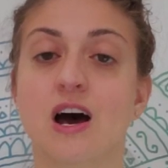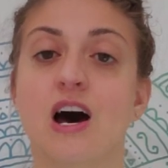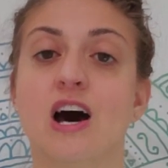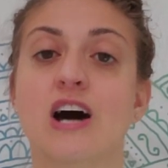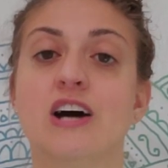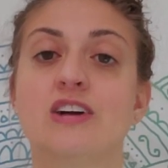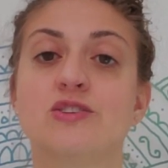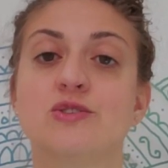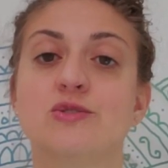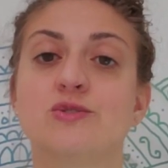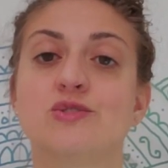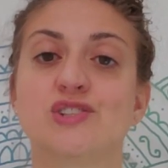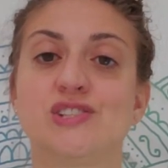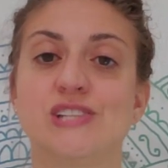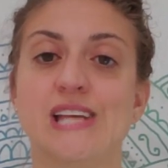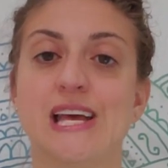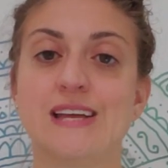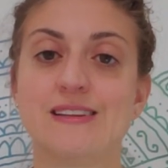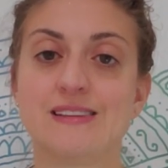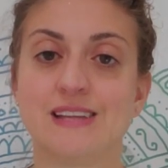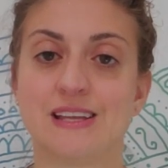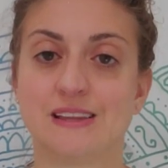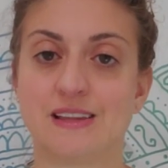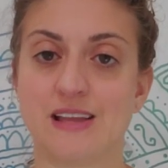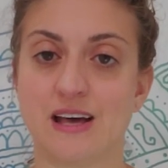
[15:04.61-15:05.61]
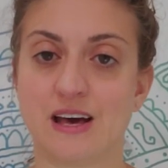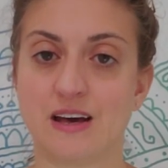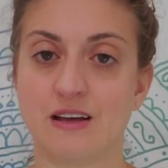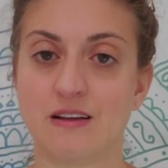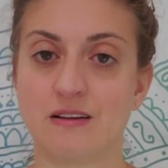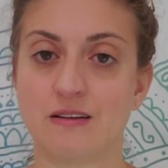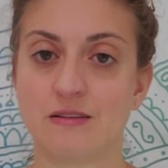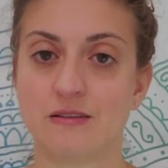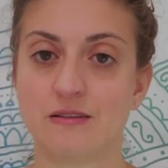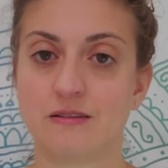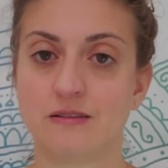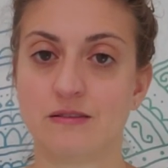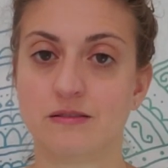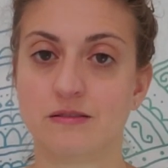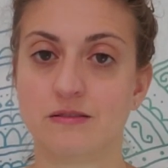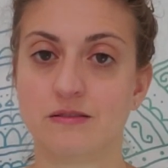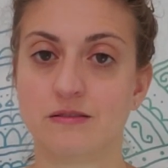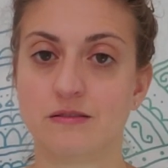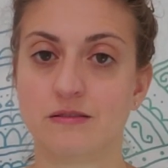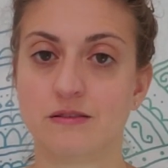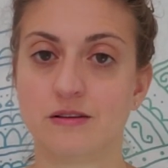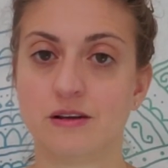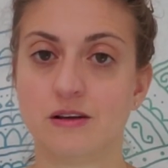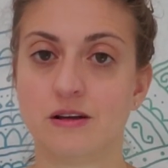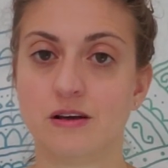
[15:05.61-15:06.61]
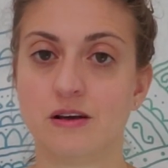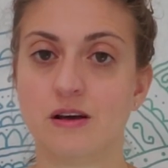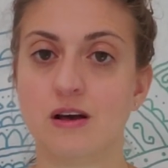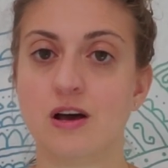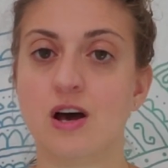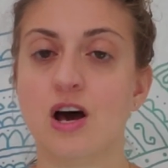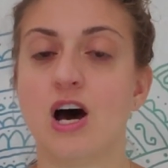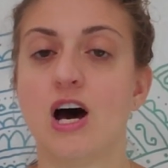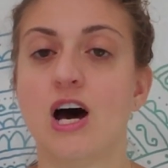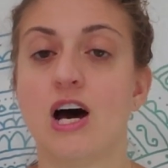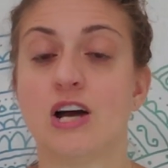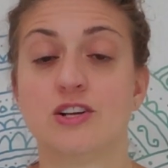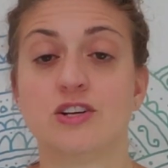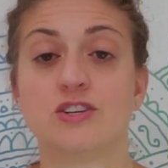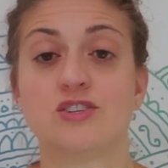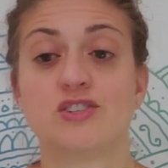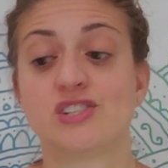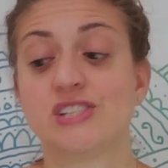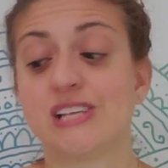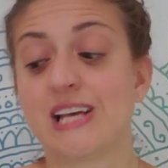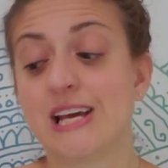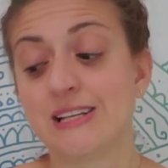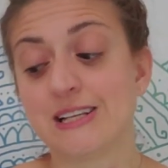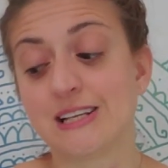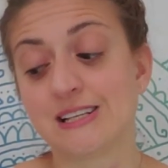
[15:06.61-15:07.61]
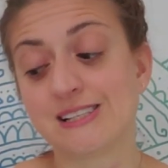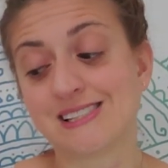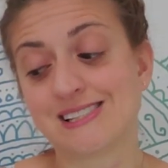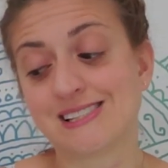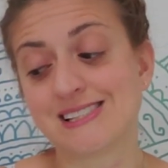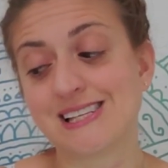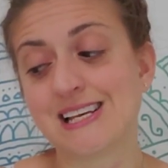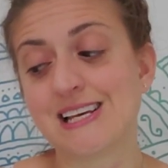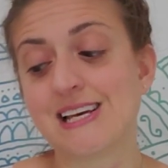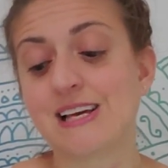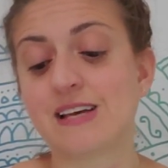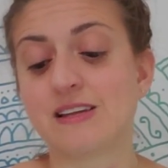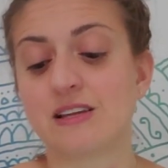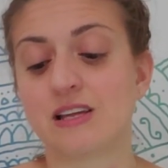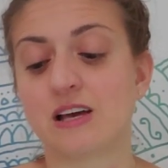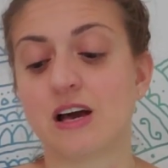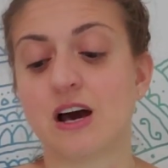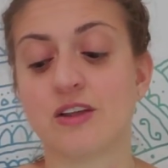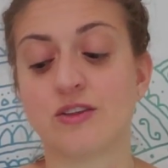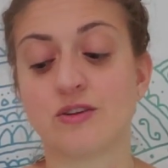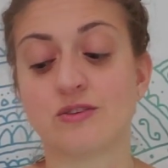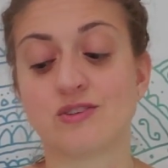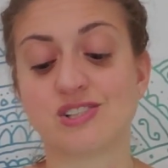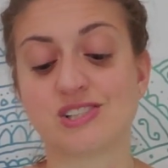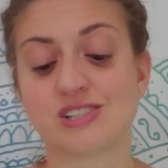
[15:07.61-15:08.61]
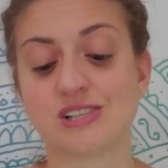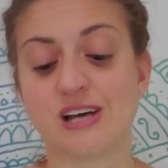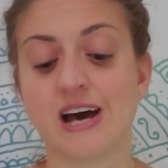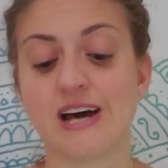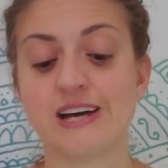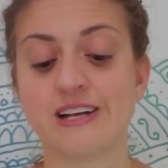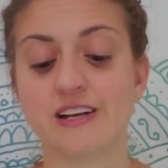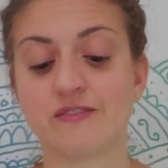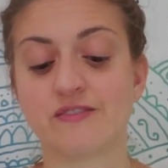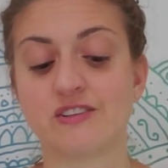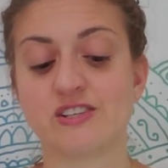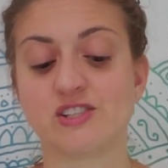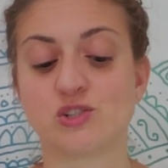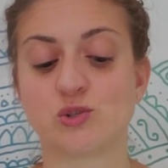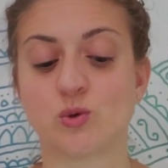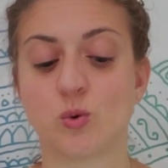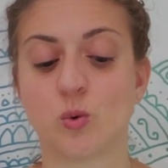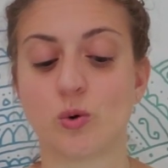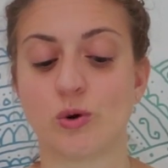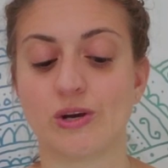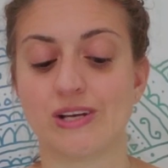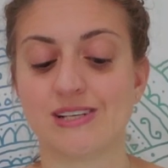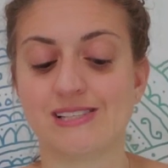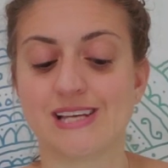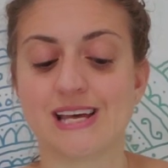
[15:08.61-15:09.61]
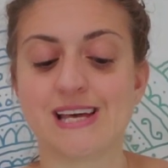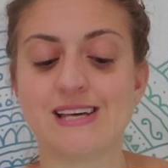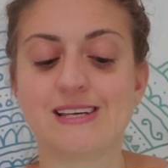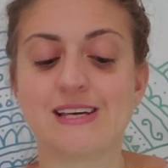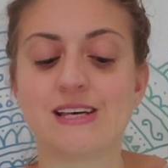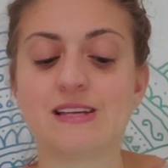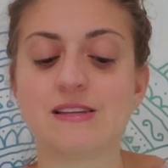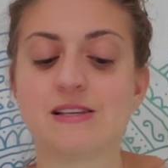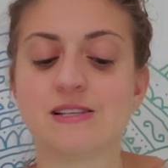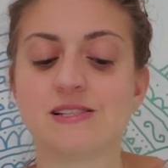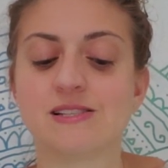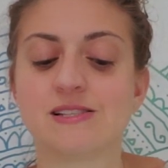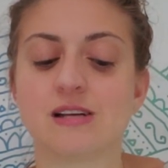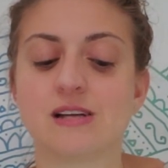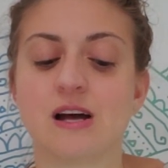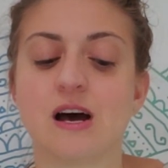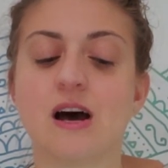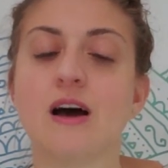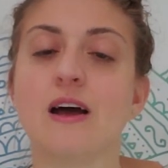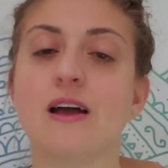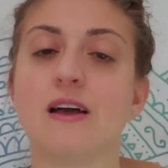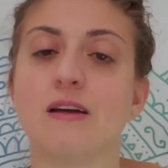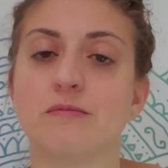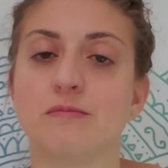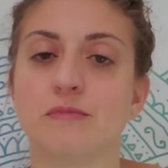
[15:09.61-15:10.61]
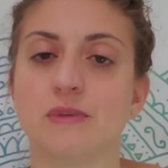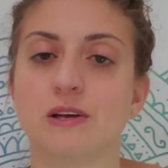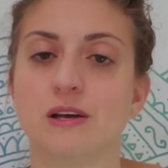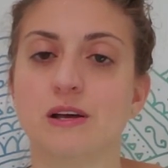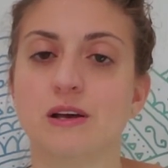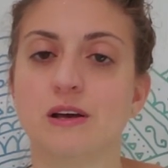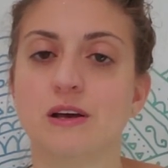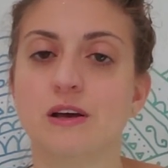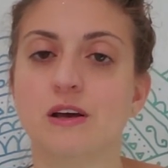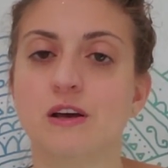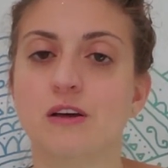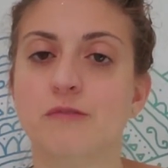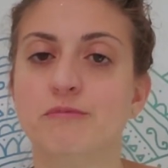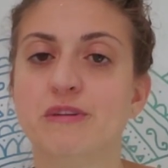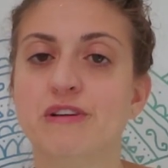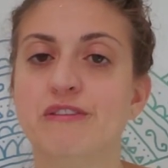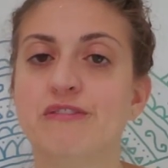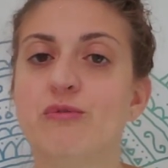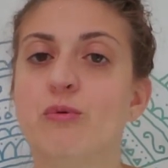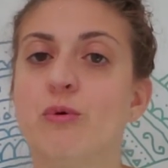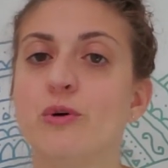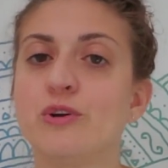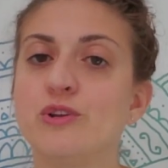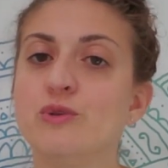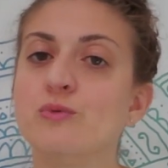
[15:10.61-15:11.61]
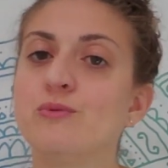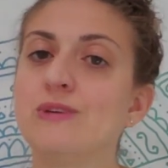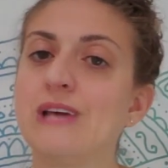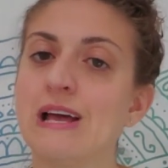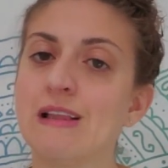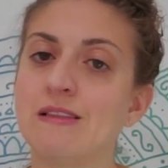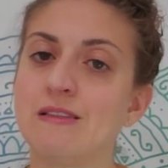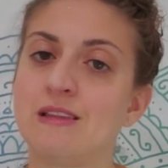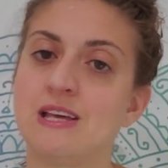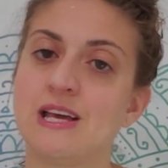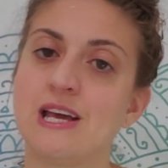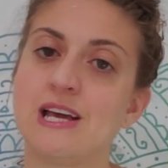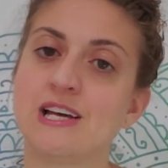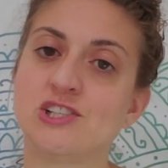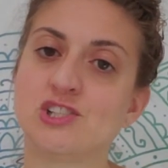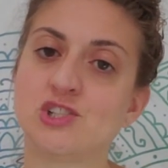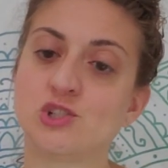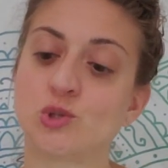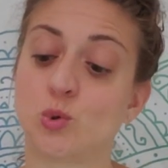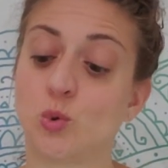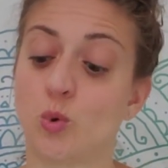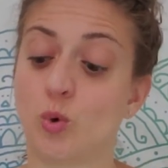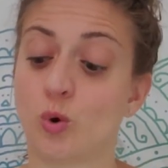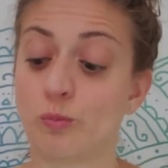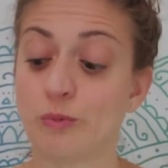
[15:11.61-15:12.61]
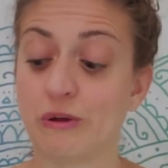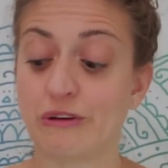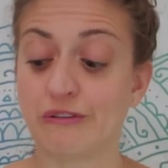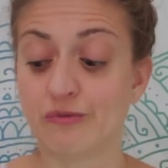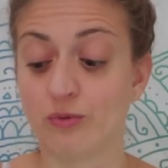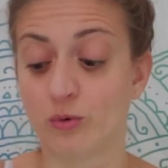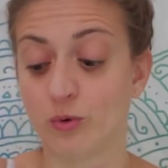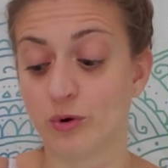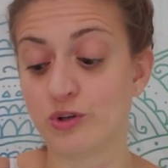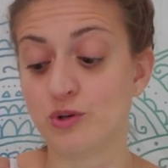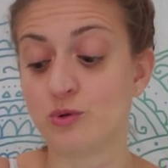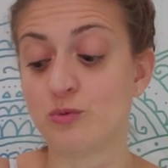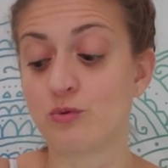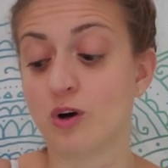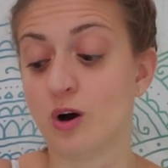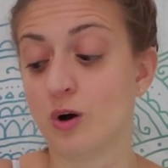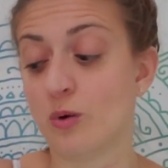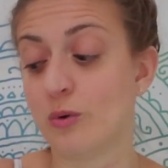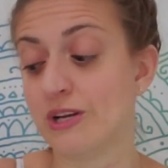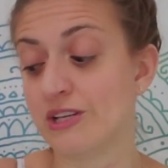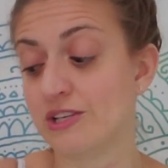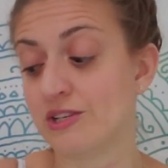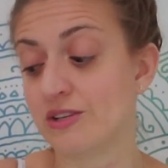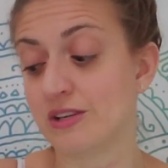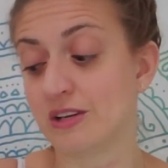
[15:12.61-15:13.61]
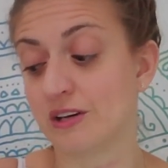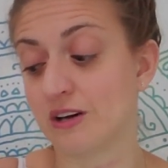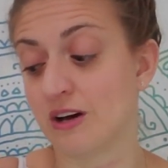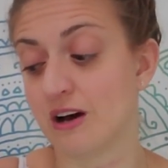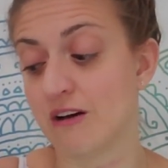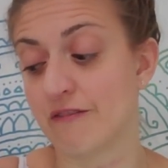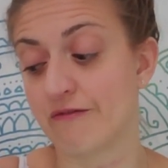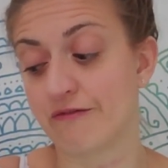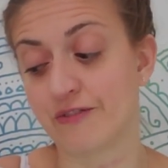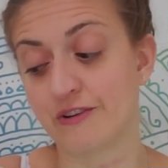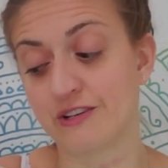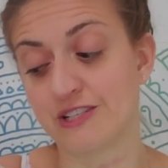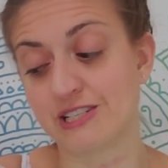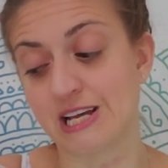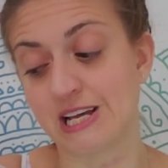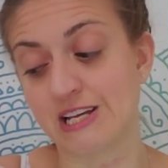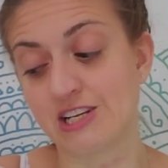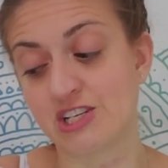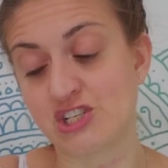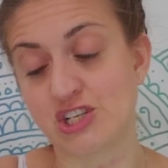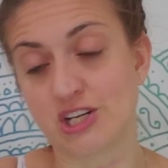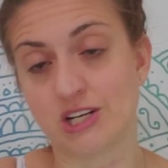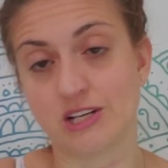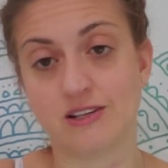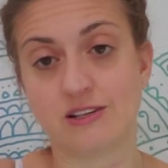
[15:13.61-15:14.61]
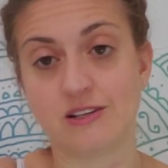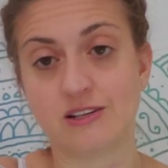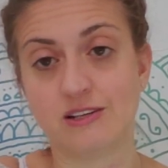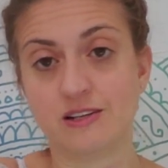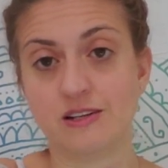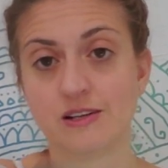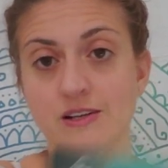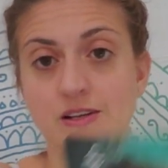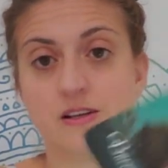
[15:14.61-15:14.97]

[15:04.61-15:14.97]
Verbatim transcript: Understanding that understanding, seeing the other side of the story, taking this time before you get the answer or before you go into the confrontation